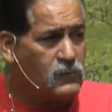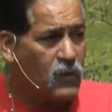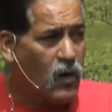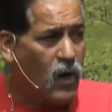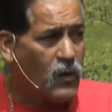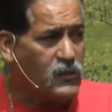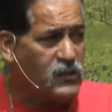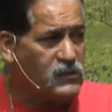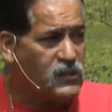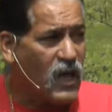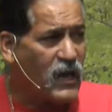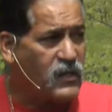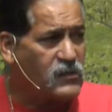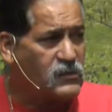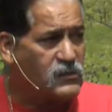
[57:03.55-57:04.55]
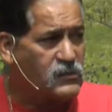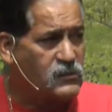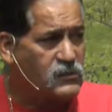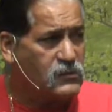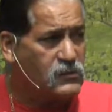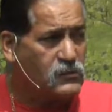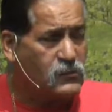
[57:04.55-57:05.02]
our desires
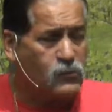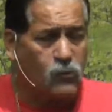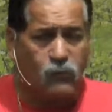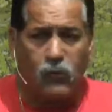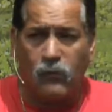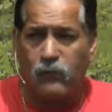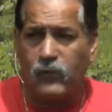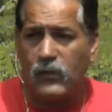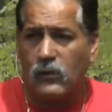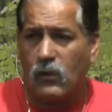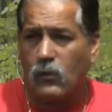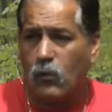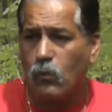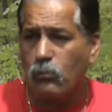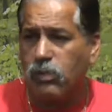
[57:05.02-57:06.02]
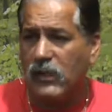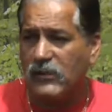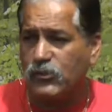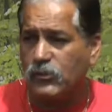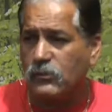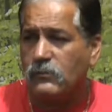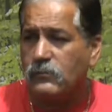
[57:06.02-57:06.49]
to fulfill our own
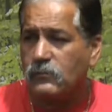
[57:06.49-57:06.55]
pleasure.